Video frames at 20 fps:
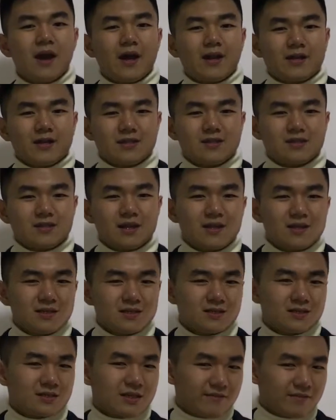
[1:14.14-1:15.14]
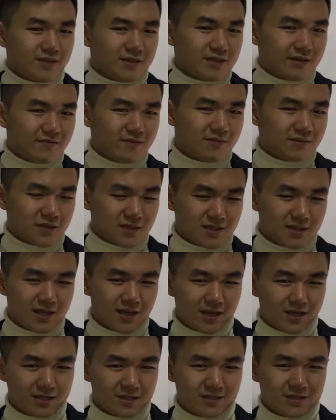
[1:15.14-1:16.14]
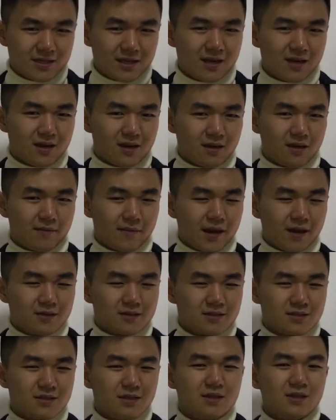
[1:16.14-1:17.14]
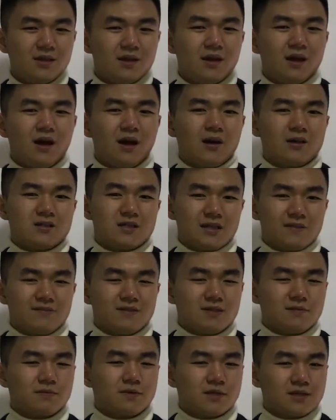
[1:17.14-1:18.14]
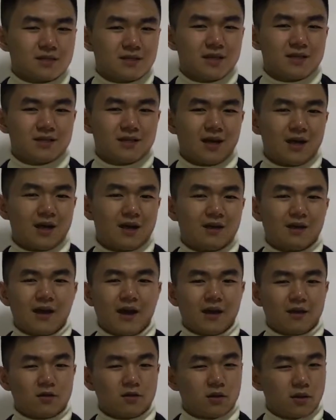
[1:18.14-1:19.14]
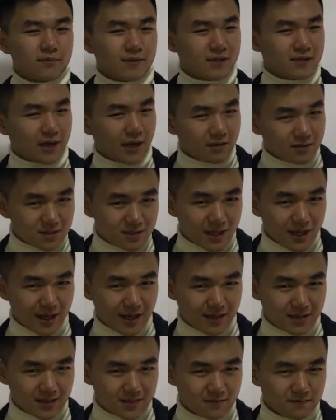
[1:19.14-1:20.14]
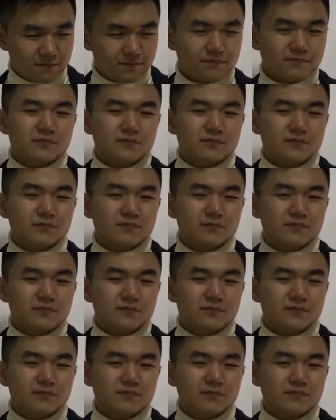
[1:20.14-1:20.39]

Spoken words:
And inside this 77%, there are about 70% are carbon dioxide.